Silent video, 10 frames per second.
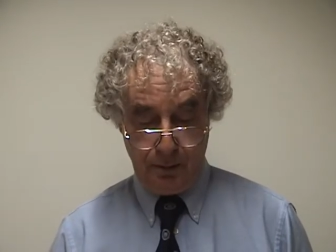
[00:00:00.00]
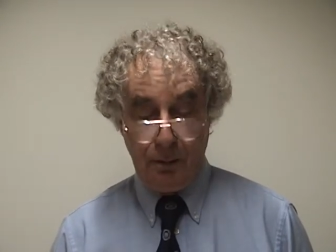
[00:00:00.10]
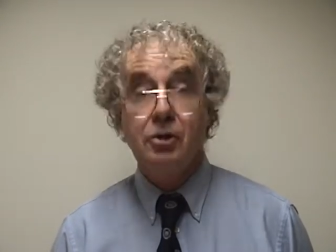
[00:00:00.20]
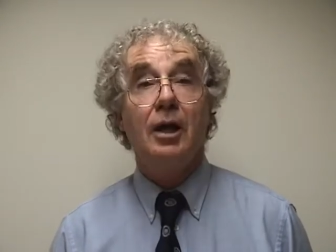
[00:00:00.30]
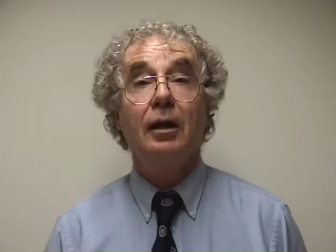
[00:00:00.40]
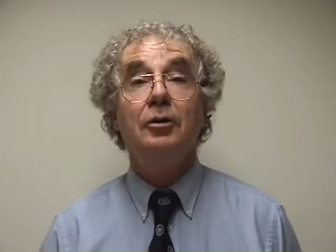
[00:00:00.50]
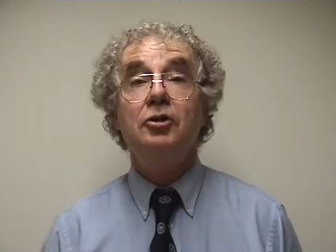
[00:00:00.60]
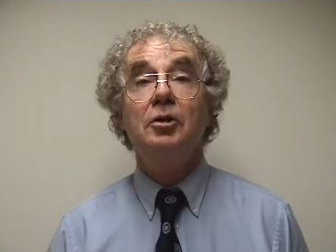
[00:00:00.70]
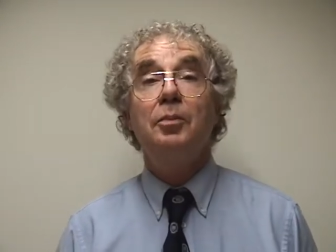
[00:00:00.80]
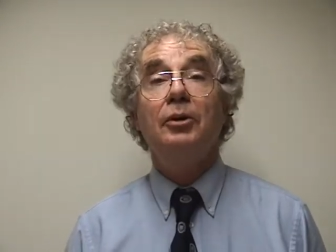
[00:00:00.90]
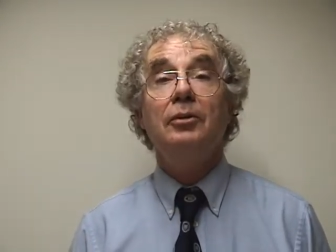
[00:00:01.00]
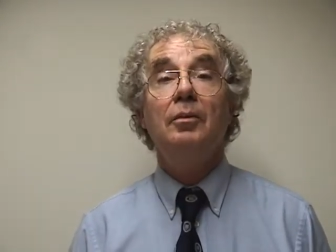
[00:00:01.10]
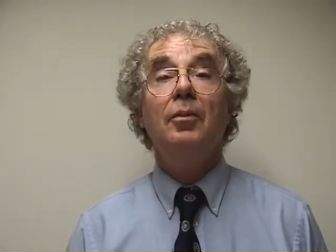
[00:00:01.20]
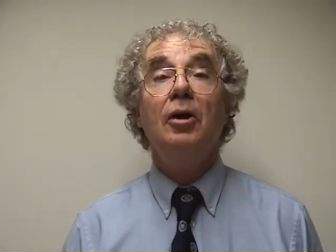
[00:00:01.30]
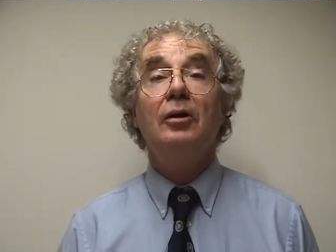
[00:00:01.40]
The challenge to put the
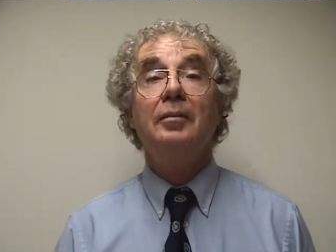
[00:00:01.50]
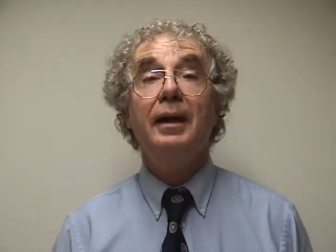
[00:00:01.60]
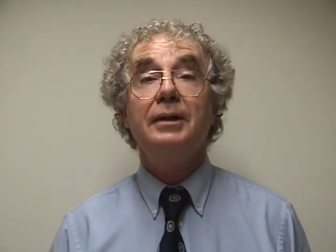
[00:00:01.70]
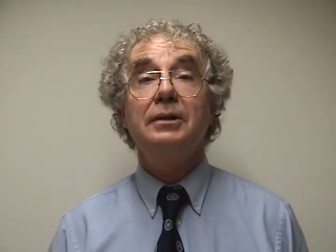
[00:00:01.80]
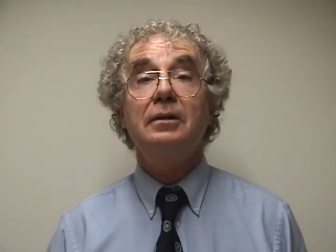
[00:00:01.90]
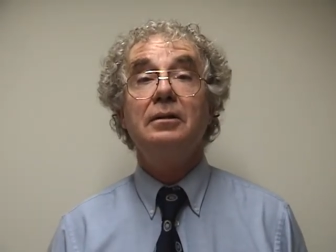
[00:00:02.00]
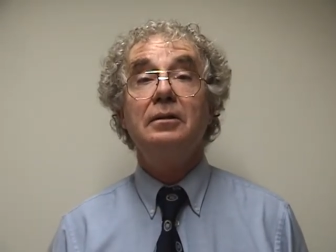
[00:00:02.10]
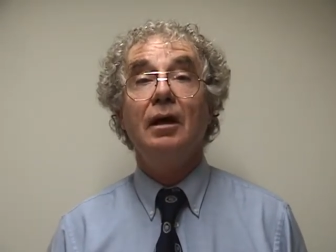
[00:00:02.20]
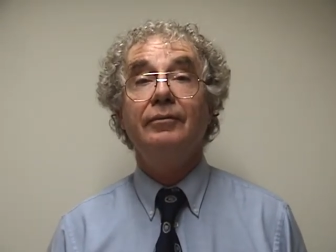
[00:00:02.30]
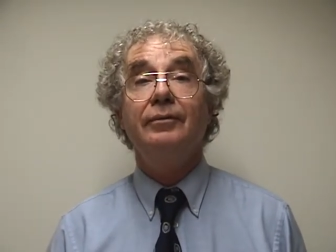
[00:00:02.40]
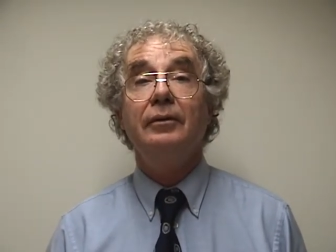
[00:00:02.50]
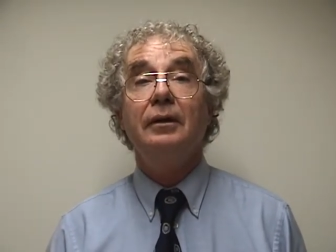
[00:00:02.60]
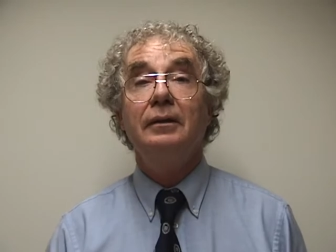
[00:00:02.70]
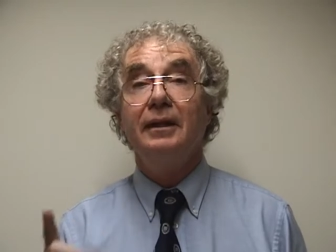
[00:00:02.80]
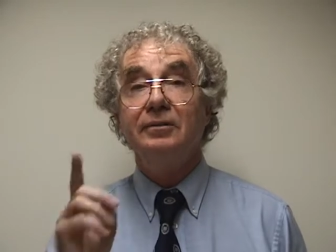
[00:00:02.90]
ball in the basket is tough.
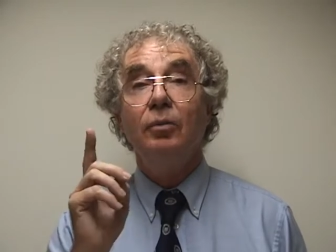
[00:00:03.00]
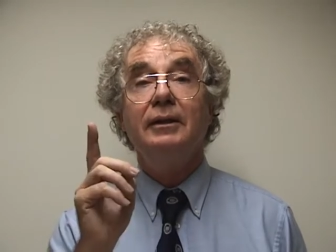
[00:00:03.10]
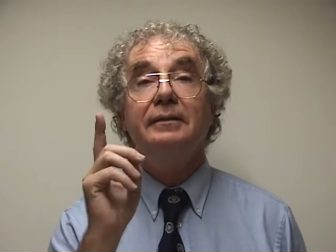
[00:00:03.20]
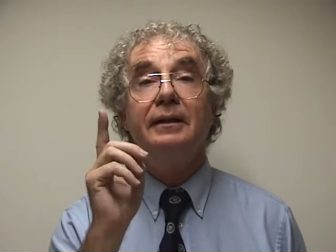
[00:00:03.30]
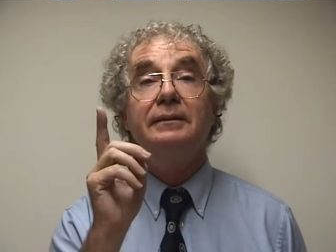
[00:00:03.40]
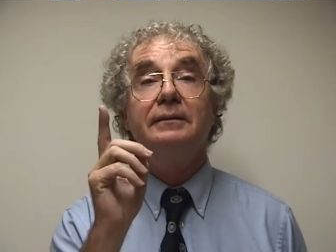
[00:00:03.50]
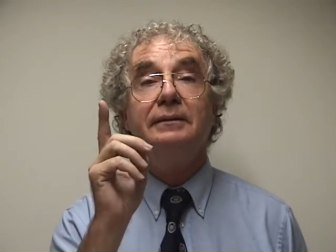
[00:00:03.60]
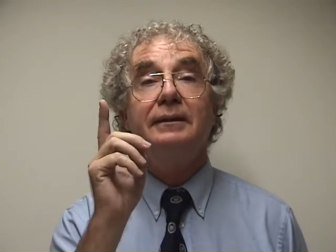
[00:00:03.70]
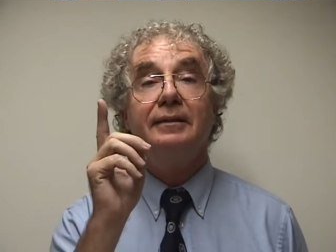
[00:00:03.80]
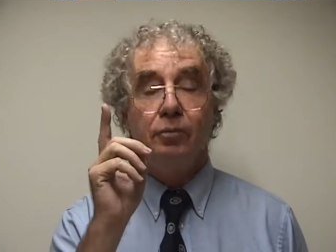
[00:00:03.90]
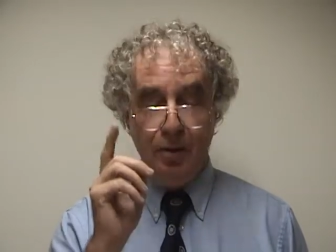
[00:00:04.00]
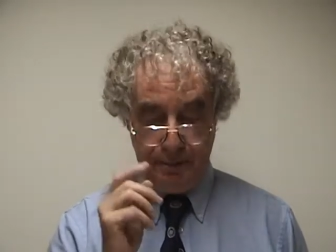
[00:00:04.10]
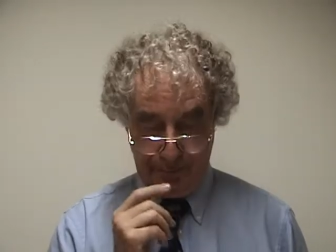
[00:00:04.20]
That's one sentence. That's one.